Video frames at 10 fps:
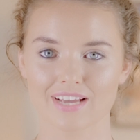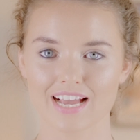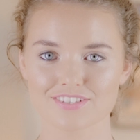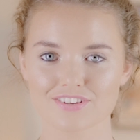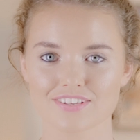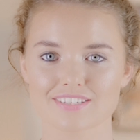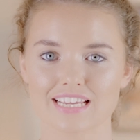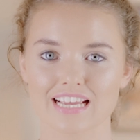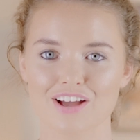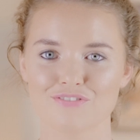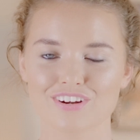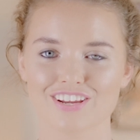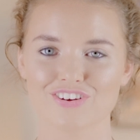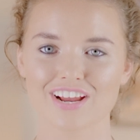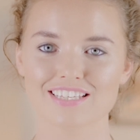As you can see, I've already
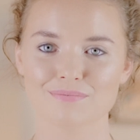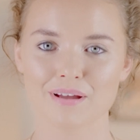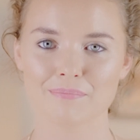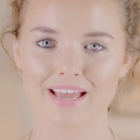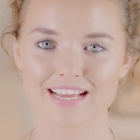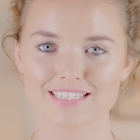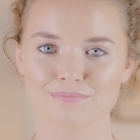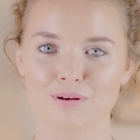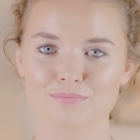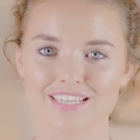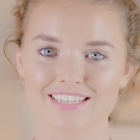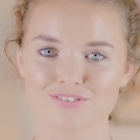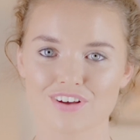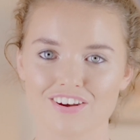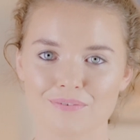created my base, popped a little
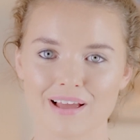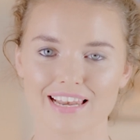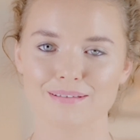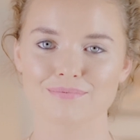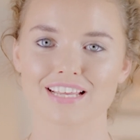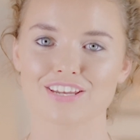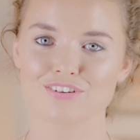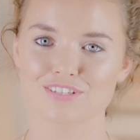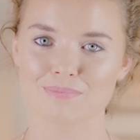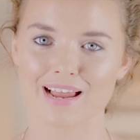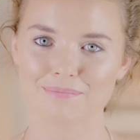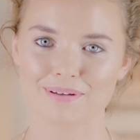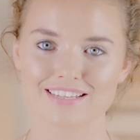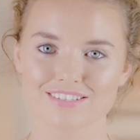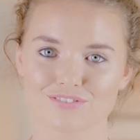colour on my lips and used a black
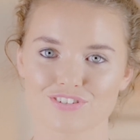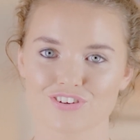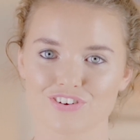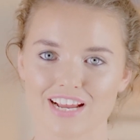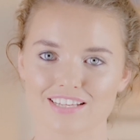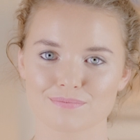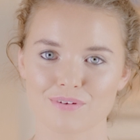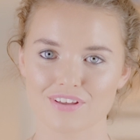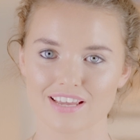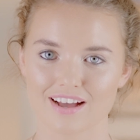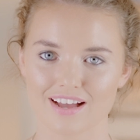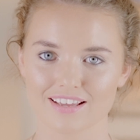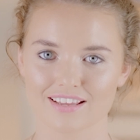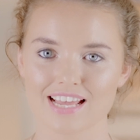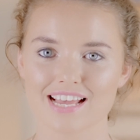pencil to create a smoky eye.
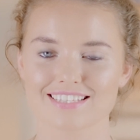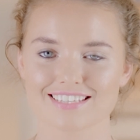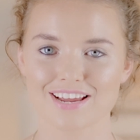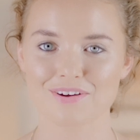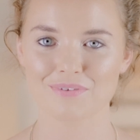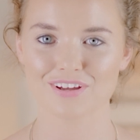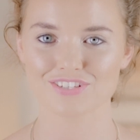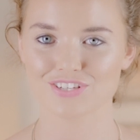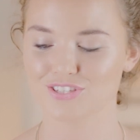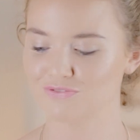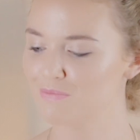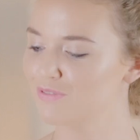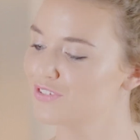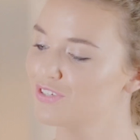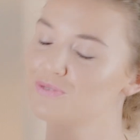So now I'm going to use
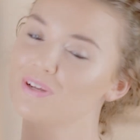Rimmel's new